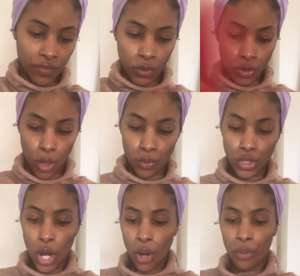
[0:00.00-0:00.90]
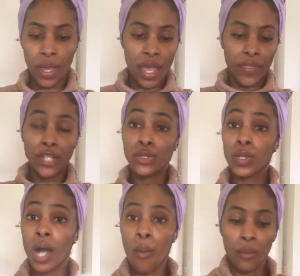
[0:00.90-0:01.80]
If you don't know, they
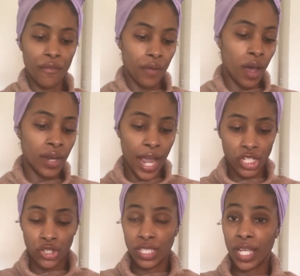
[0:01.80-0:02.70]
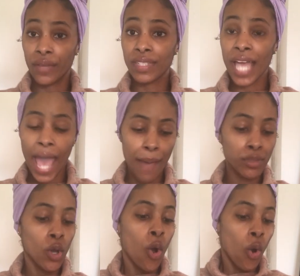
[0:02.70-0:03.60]
do come with an extra set of
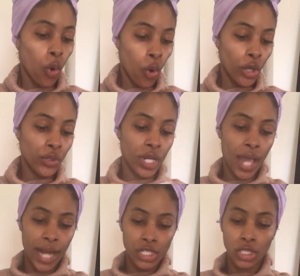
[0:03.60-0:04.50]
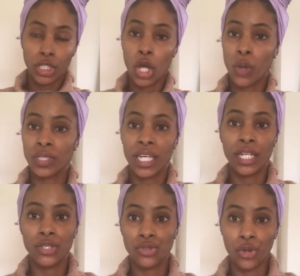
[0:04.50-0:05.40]
taps, or you can actually go to
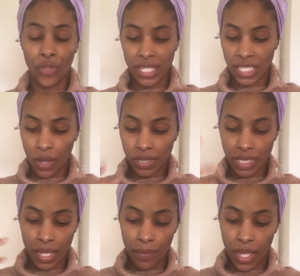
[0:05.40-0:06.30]
any store that sells them